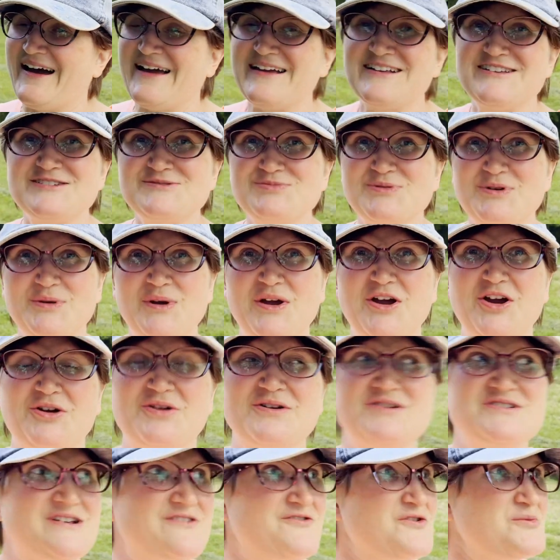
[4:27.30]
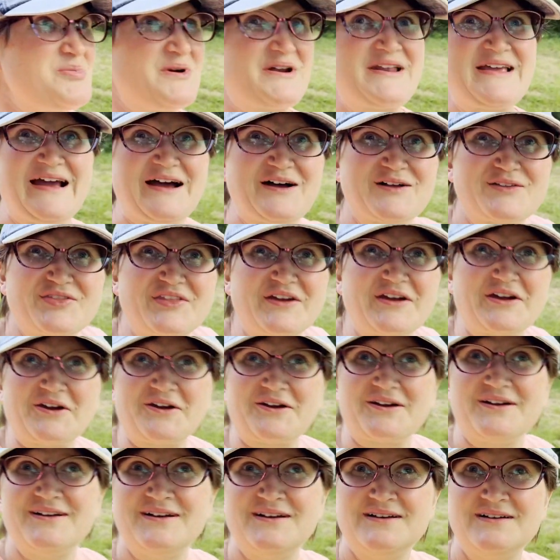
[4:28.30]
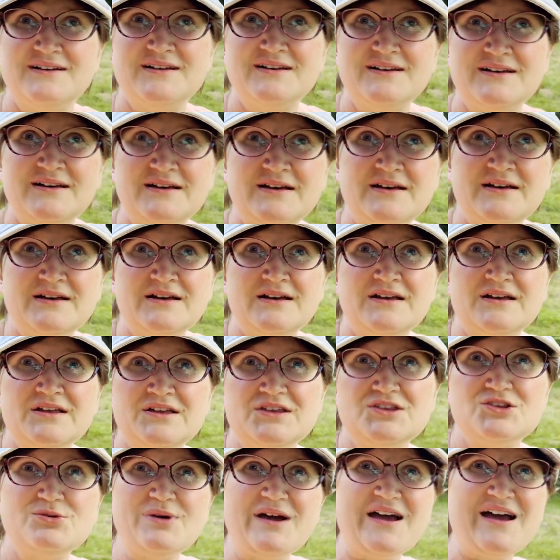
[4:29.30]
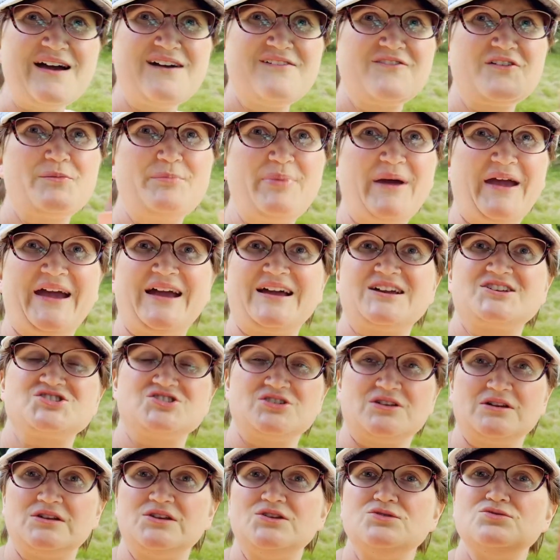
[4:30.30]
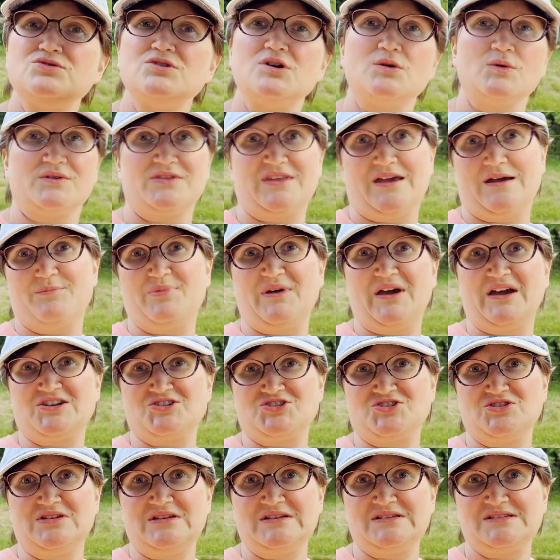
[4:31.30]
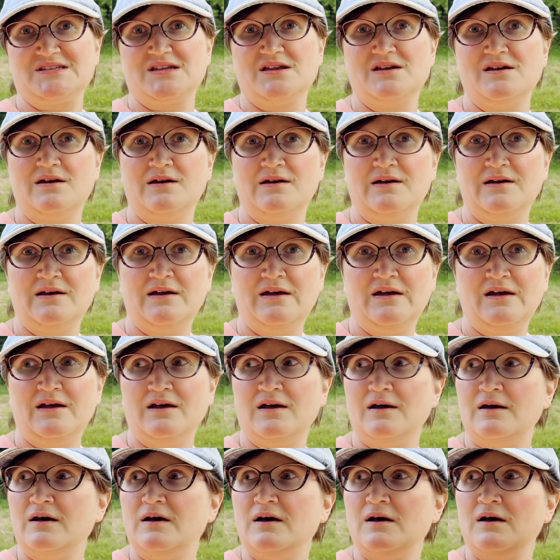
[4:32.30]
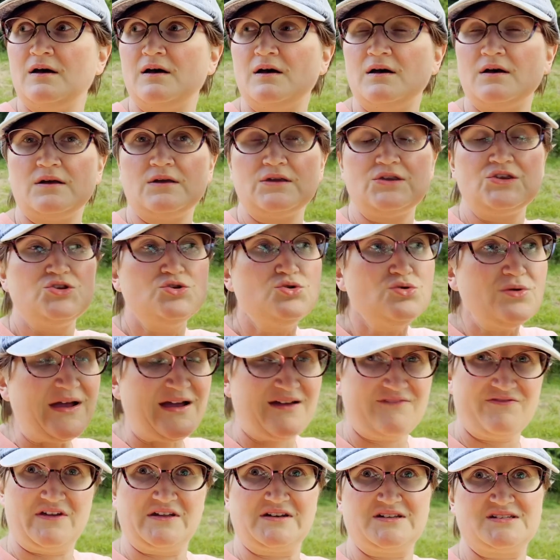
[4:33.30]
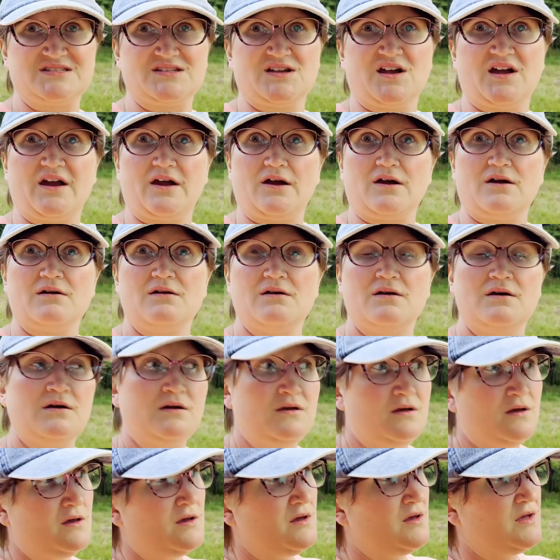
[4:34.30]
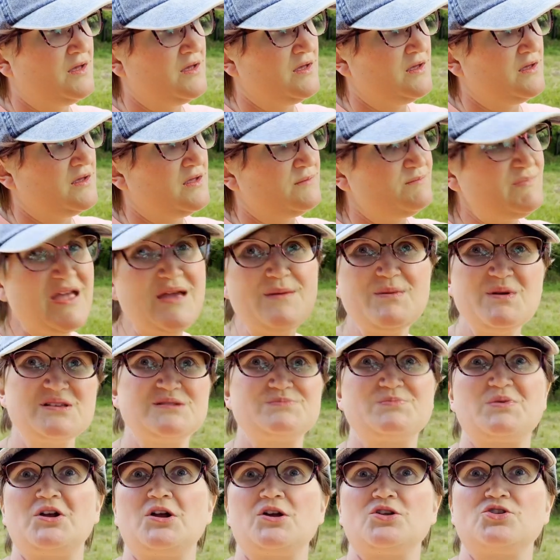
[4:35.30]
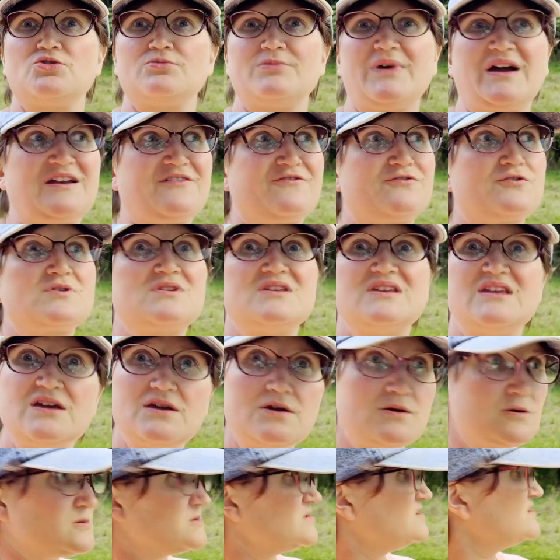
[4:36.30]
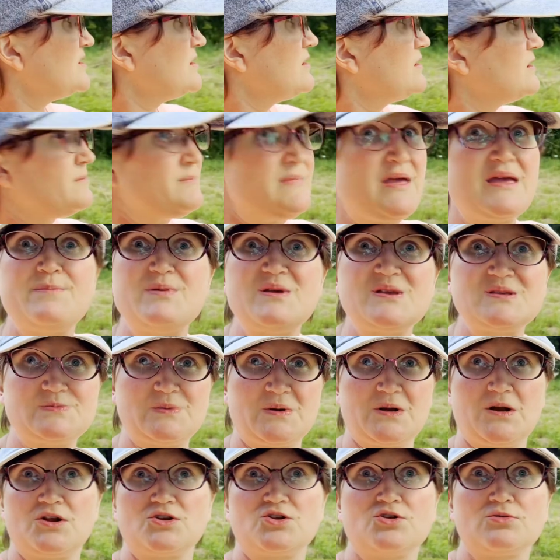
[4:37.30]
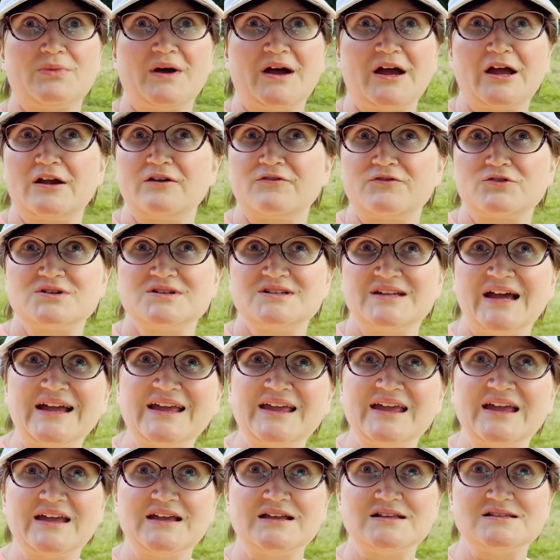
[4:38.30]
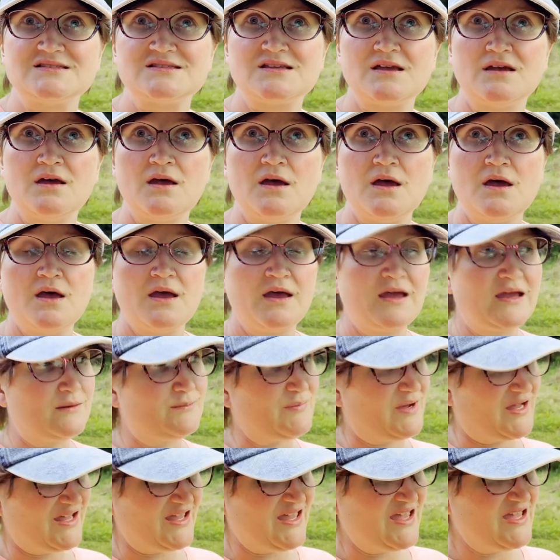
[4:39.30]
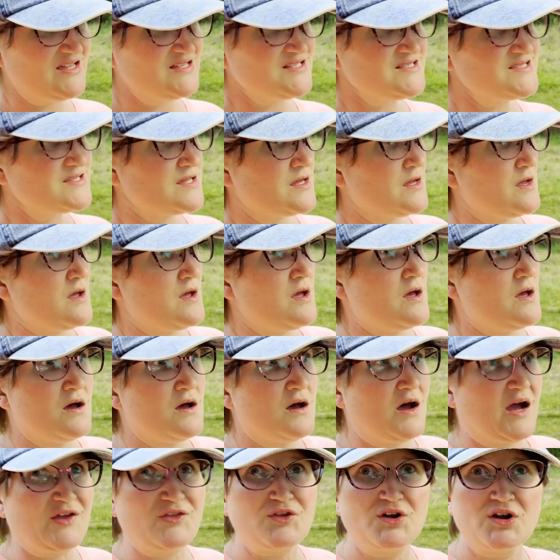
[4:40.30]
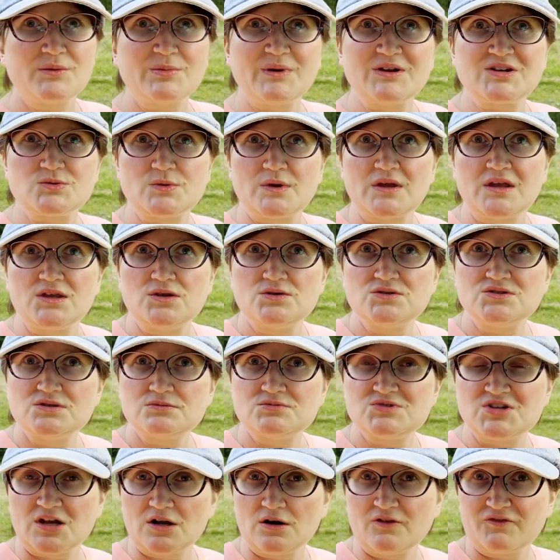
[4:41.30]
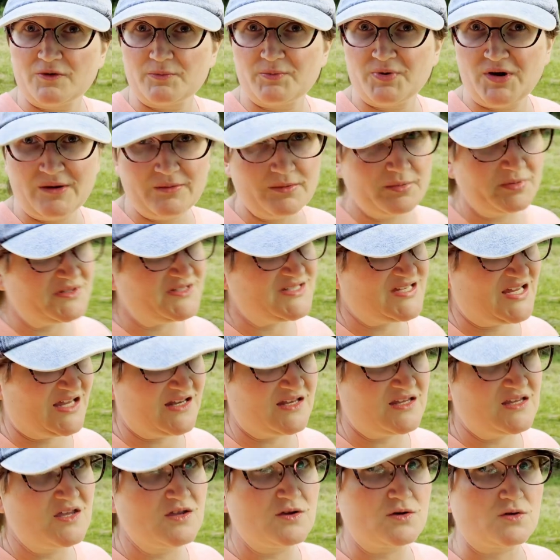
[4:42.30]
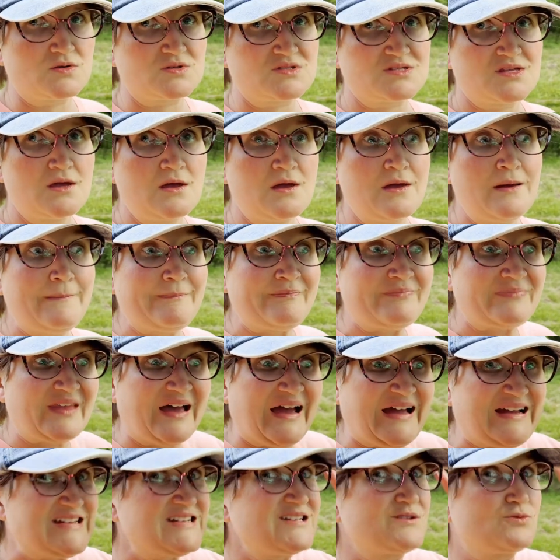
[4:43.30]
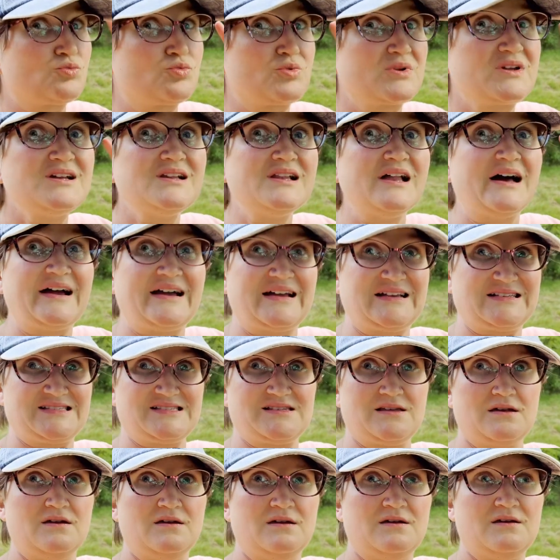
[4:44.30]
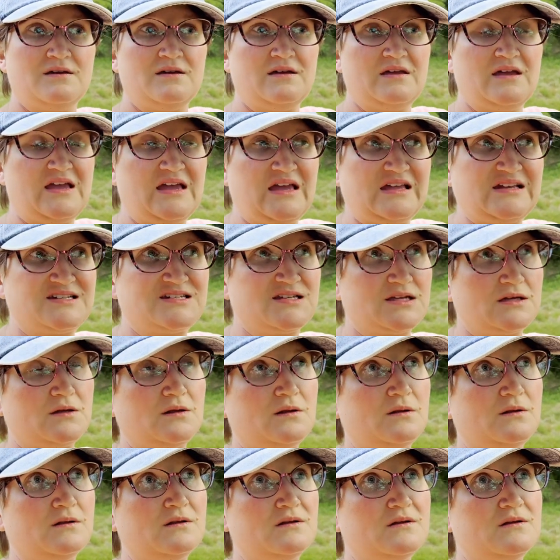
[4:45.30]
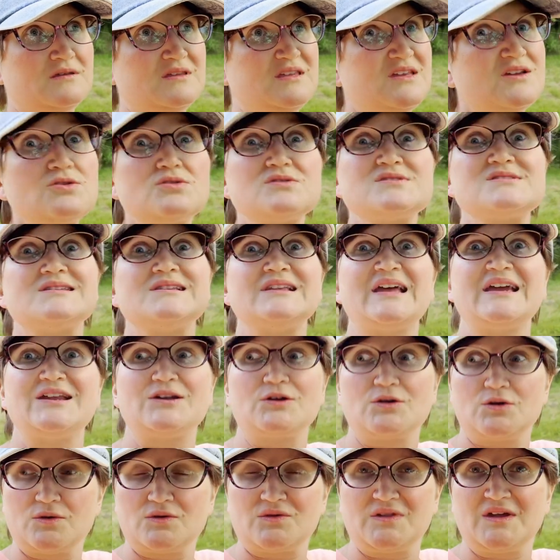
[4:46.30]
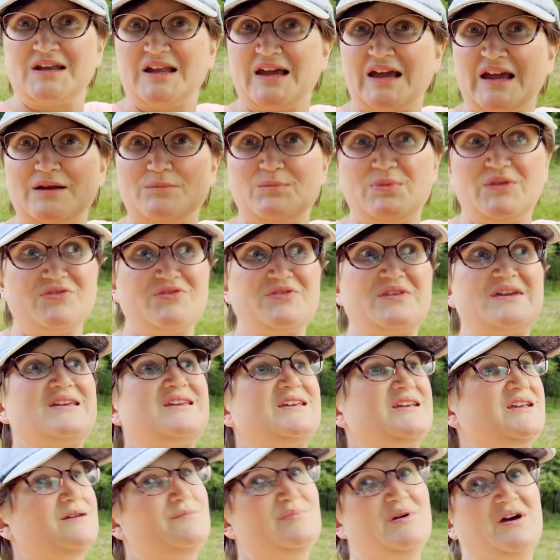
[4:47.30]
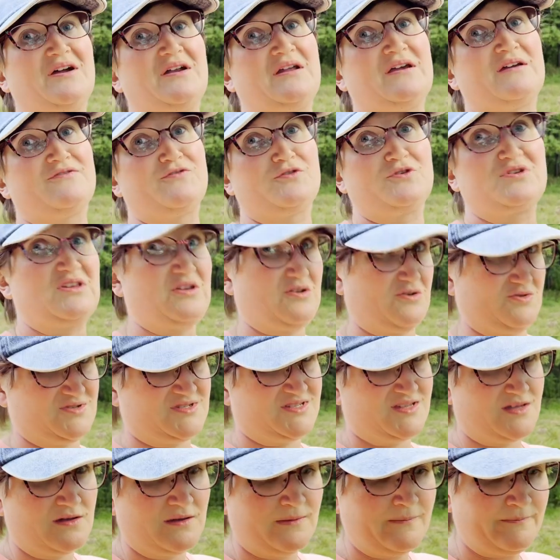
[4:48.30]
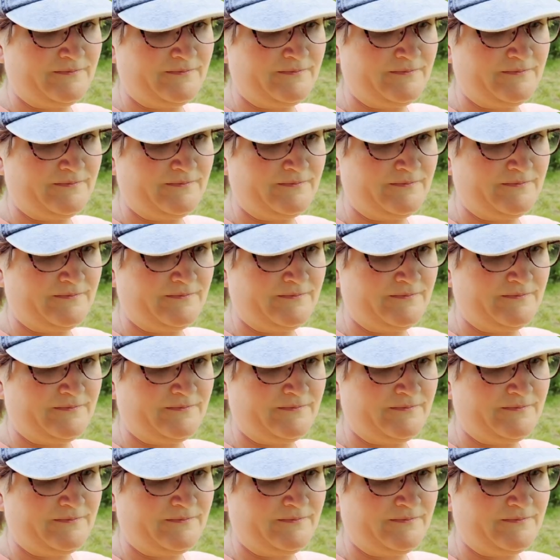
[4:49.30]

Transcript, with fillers: I just want to encourage everybody out there. You have a passion. You know what that passion is. You have that desire. Maybe it's been on your mind for years. Maybe it's been on your mind for decades. In my case, I thought about doing a YouTube channel for probably 10 years. I didn't realize until years later that I had been thinking about it for years.